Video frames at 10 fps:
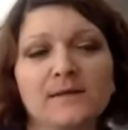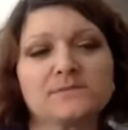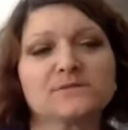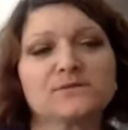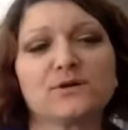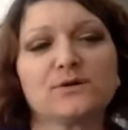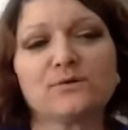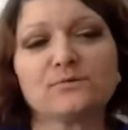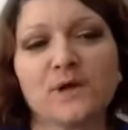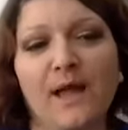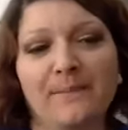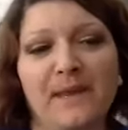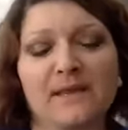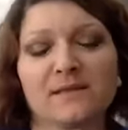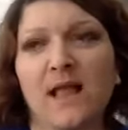And so, I
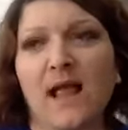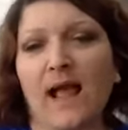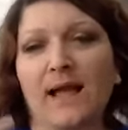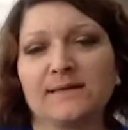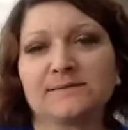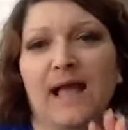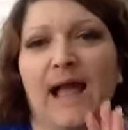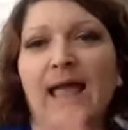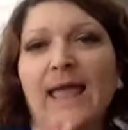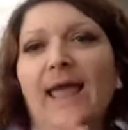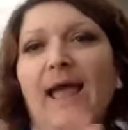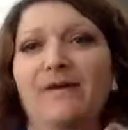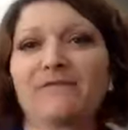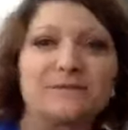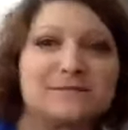mean, I
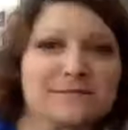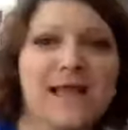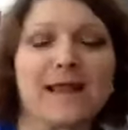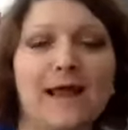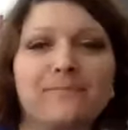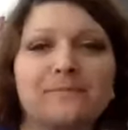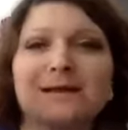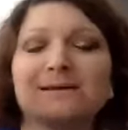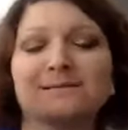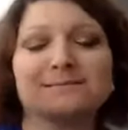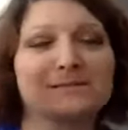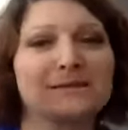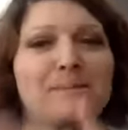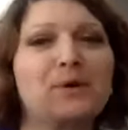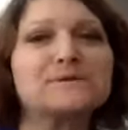have set up
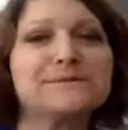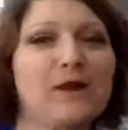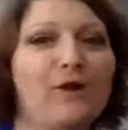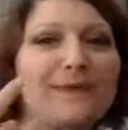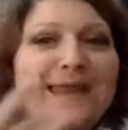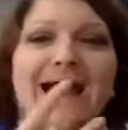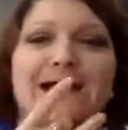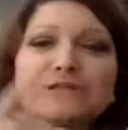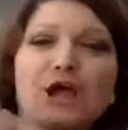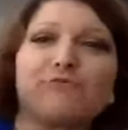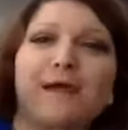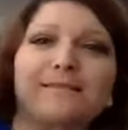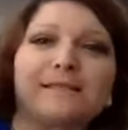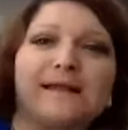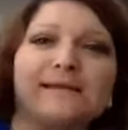the building already has that
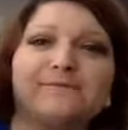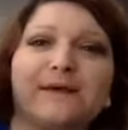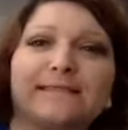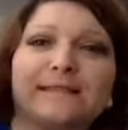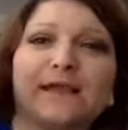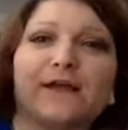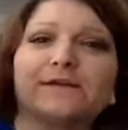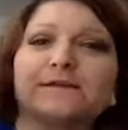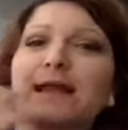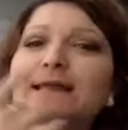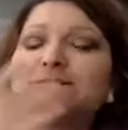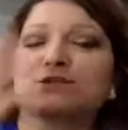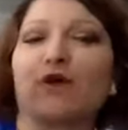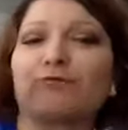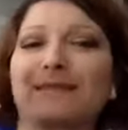red light right there. It's
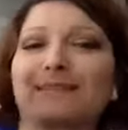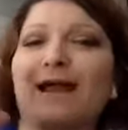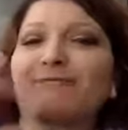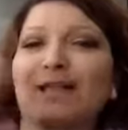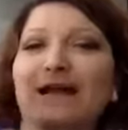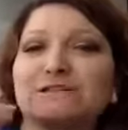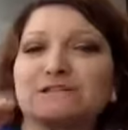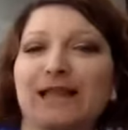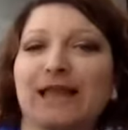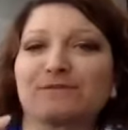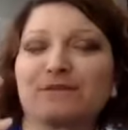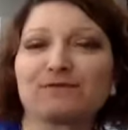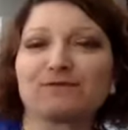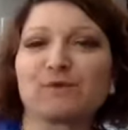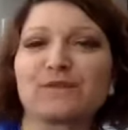always that flashing light
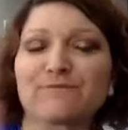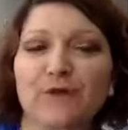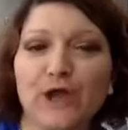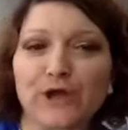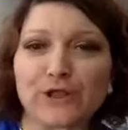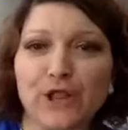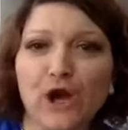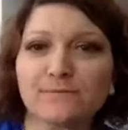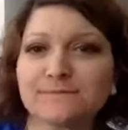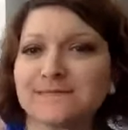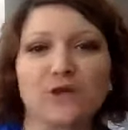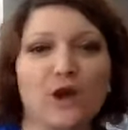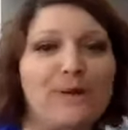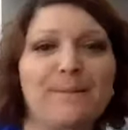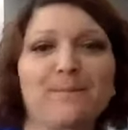for the fire alarm. It's
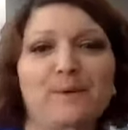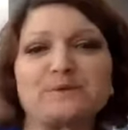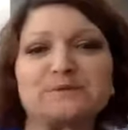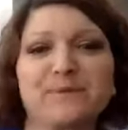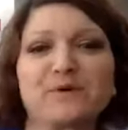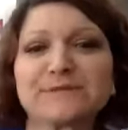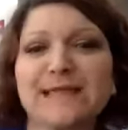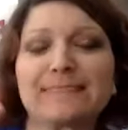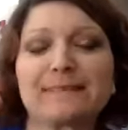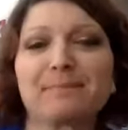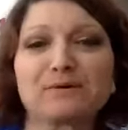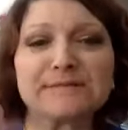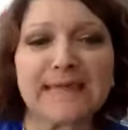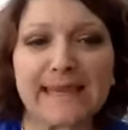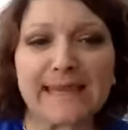already was built in the
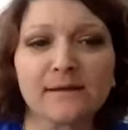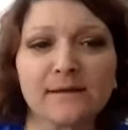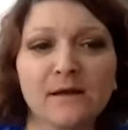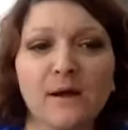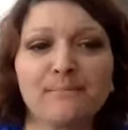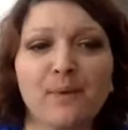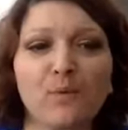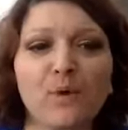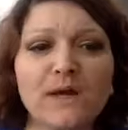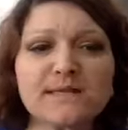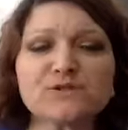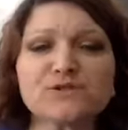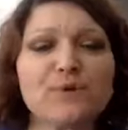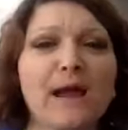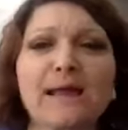building. But what you
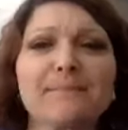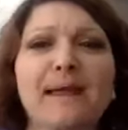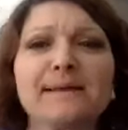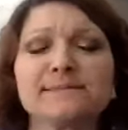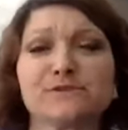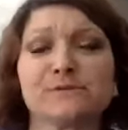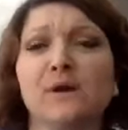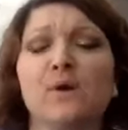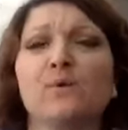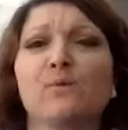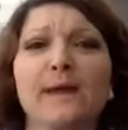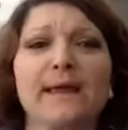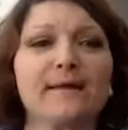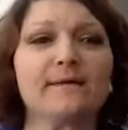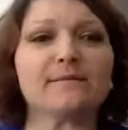should recommend is
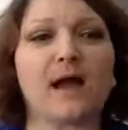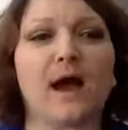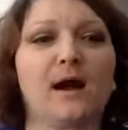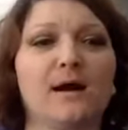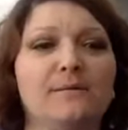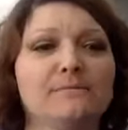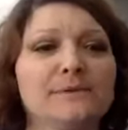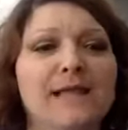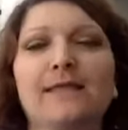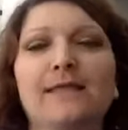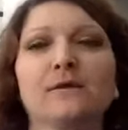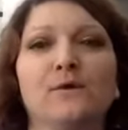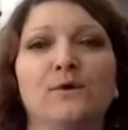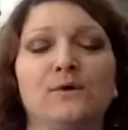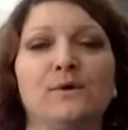where like
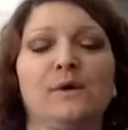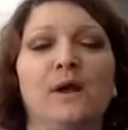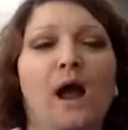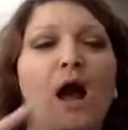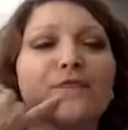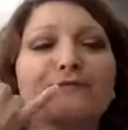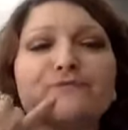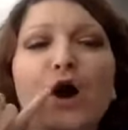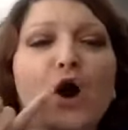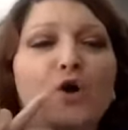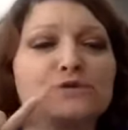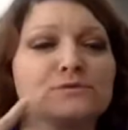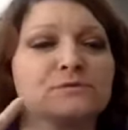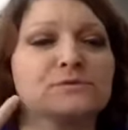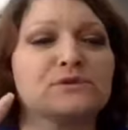the
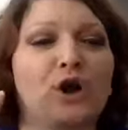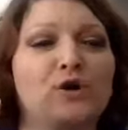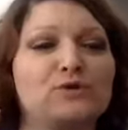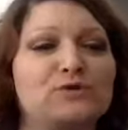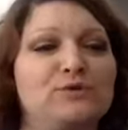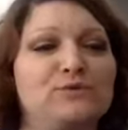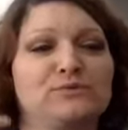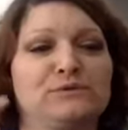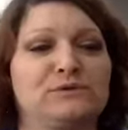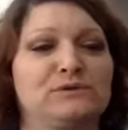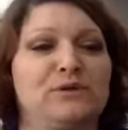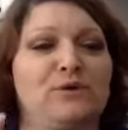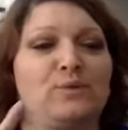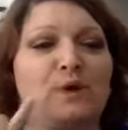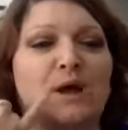phone,
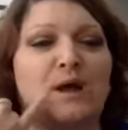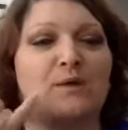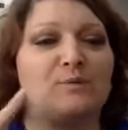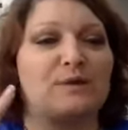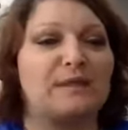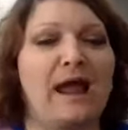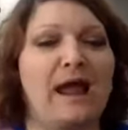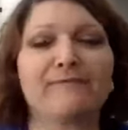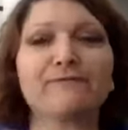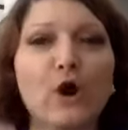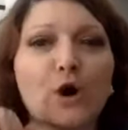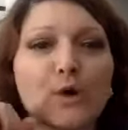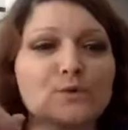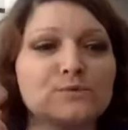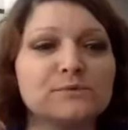with the
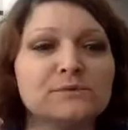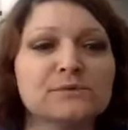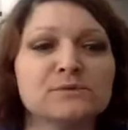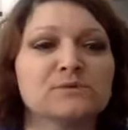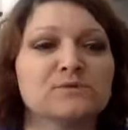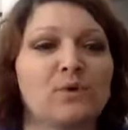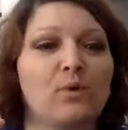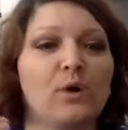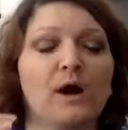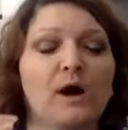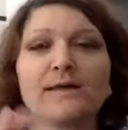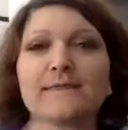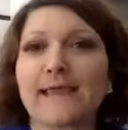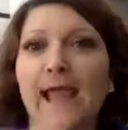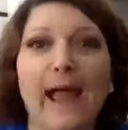iPhone or
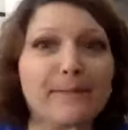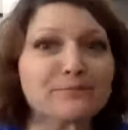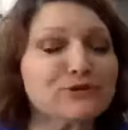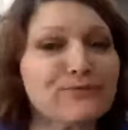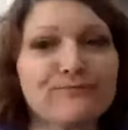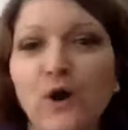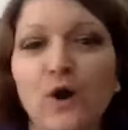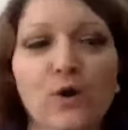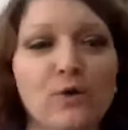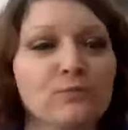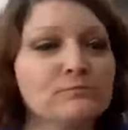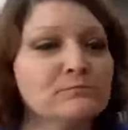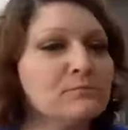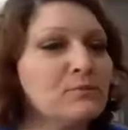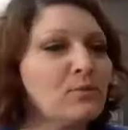the caption
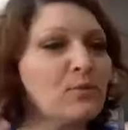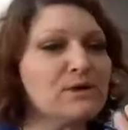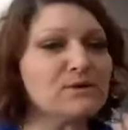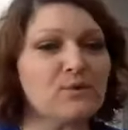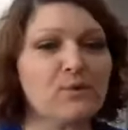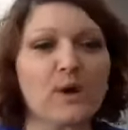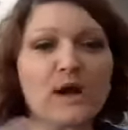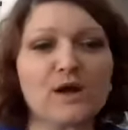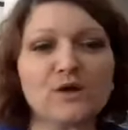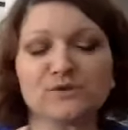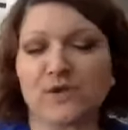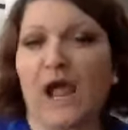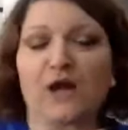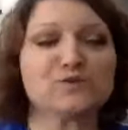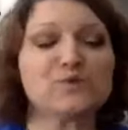phone.
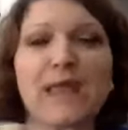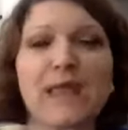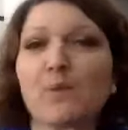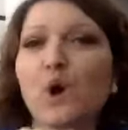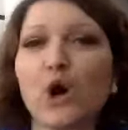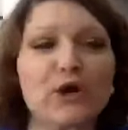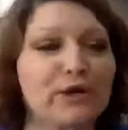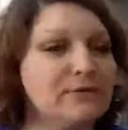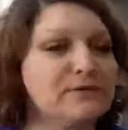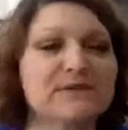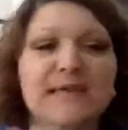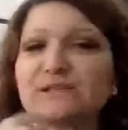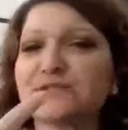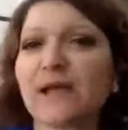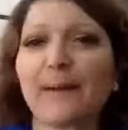How do they work? Can
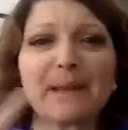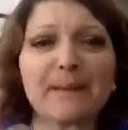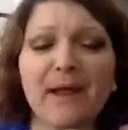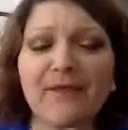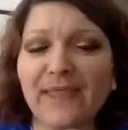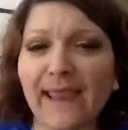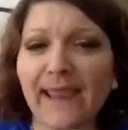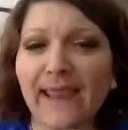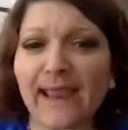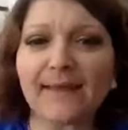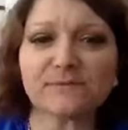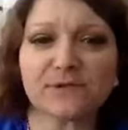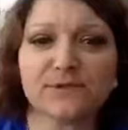you tell me about that too?